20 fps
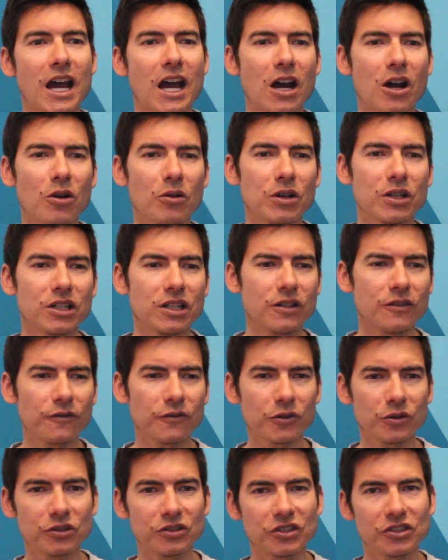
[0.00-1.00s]
how it
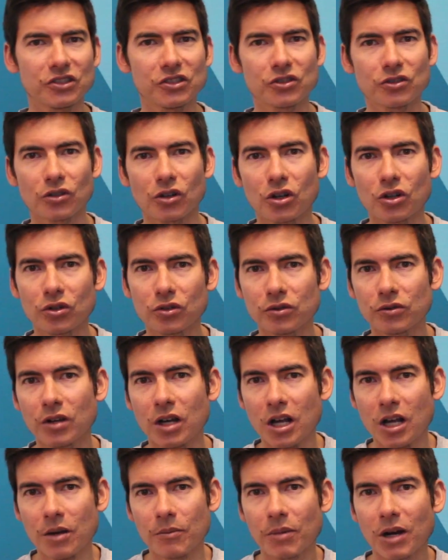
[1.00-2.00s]
influences your
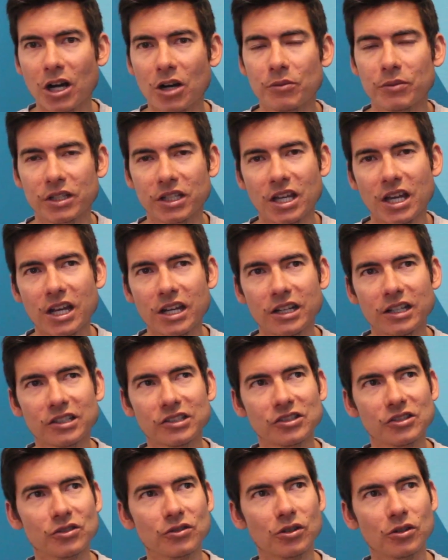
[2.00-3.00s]
own
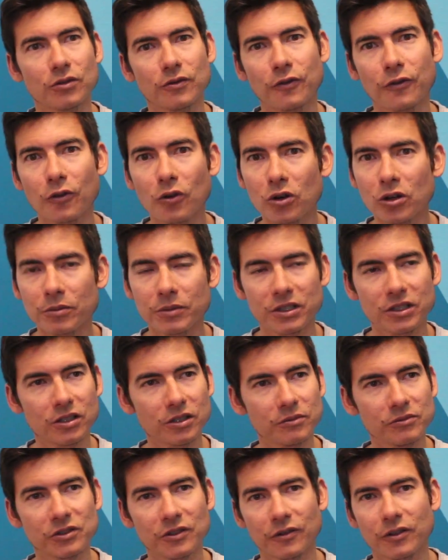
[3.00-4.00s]
biomechanics, your own form in
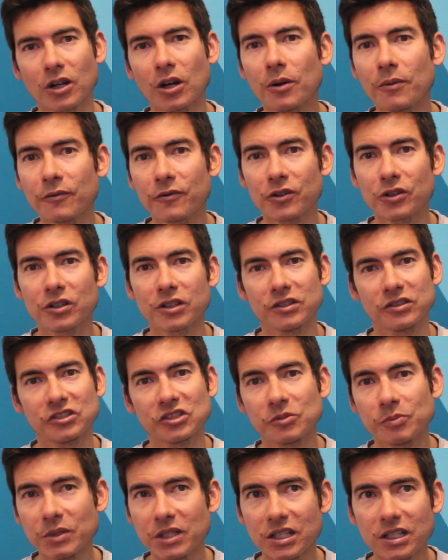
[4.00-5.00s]
terms of comfort and
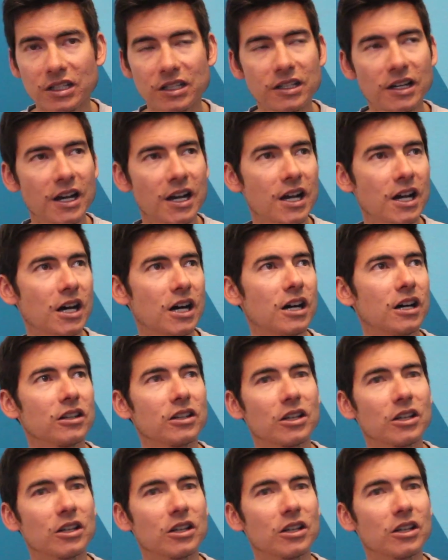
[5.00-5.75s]
speed, uh,